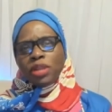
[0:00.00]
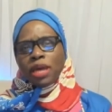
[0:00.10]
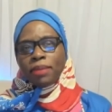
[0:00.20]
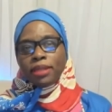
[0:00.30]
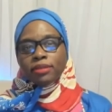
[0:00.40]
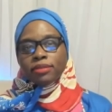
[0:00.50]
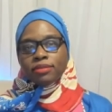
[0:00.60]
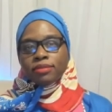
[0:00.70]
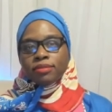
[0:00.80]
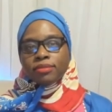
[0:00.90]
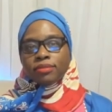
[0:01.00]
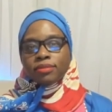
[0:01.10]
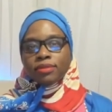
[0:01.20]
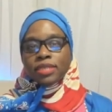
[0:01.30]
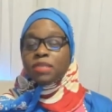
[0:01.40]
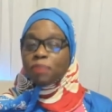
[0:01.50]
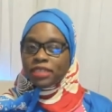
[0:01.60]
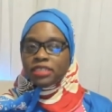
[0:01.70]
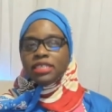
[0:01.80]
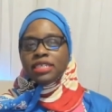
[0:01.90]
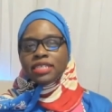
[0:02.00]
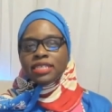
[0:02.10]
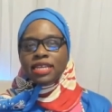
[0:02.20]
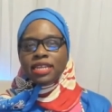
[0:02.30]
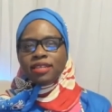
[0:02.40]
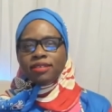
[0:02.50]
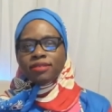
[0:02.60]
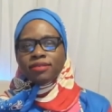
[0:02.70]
plumbing, especially in the city.